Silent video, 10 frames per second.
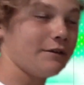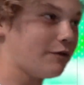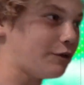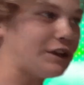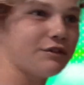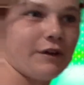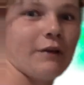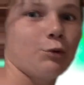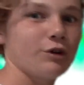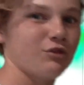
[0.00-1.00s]
These
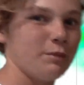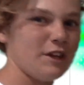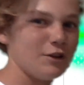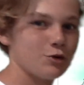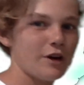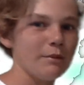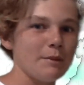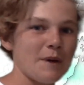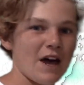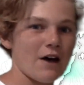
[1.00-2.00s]
floodwaters will be
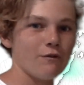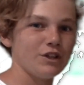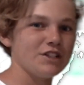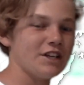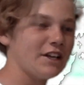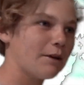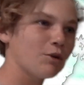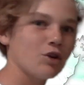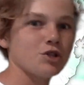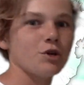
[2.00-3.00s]
incredibly powerful indeed. Now,
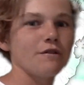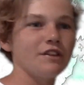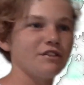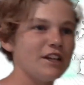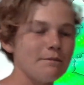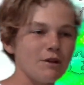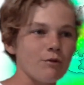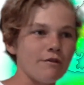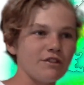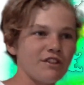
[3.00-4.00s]
I'm not sure if there's any big
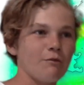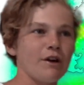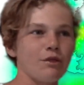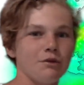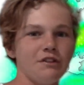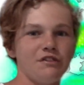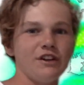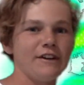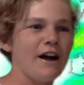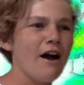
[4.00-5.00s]
rivers that run through this
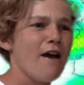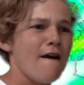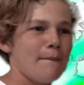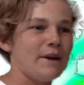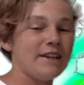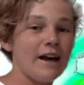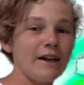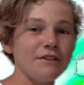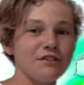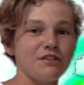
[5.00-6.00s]
area, but
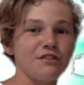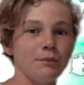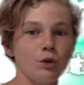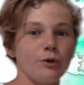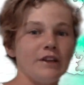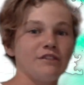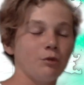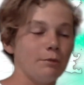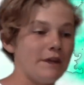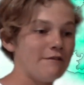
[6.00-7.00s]
gullies and small creeks
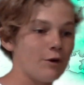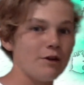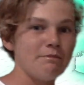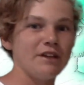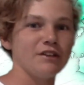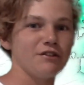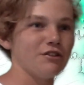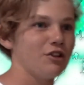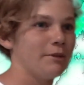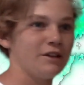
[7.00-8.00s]
will be a very big
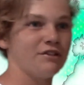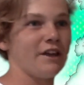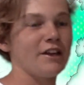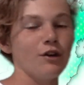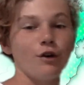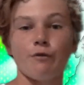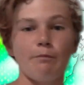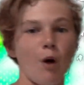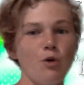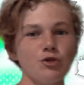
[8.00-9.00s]
concern, because they can go from
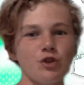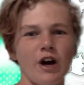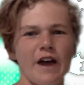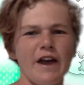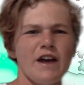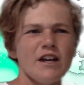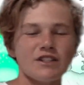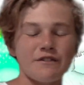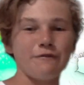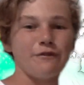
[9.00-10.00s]
bone dry
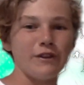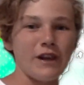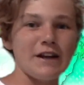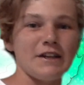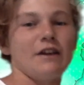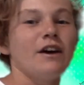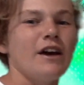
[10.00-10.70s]
to flooding